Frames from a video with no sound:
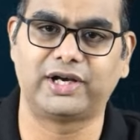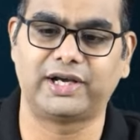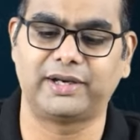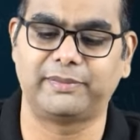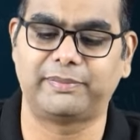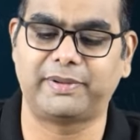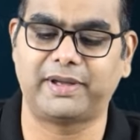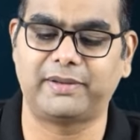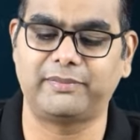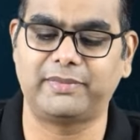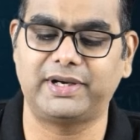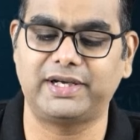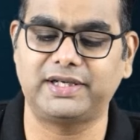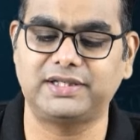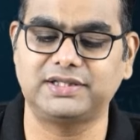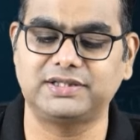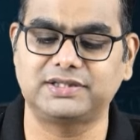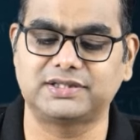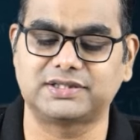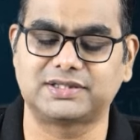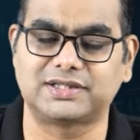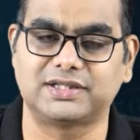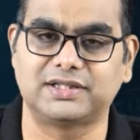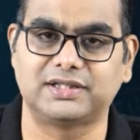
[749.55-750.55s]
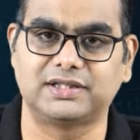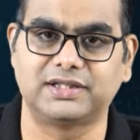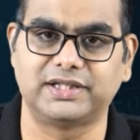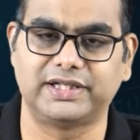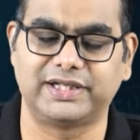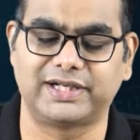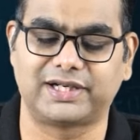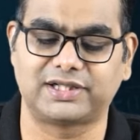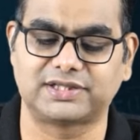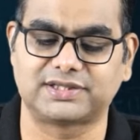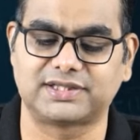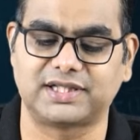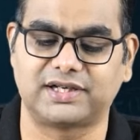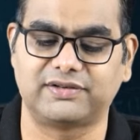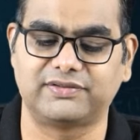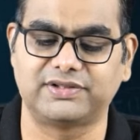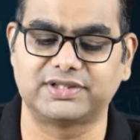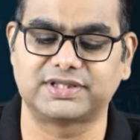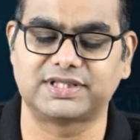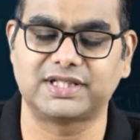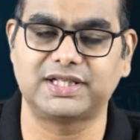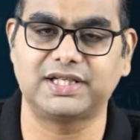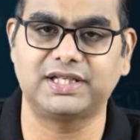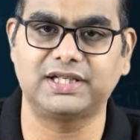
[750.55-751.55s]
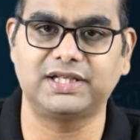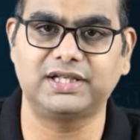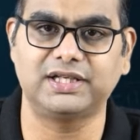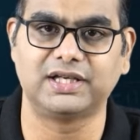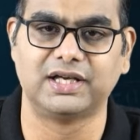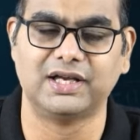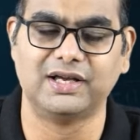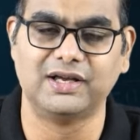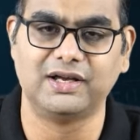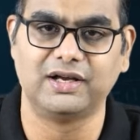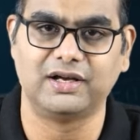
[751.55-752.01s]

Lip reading: repayments, interest servicing,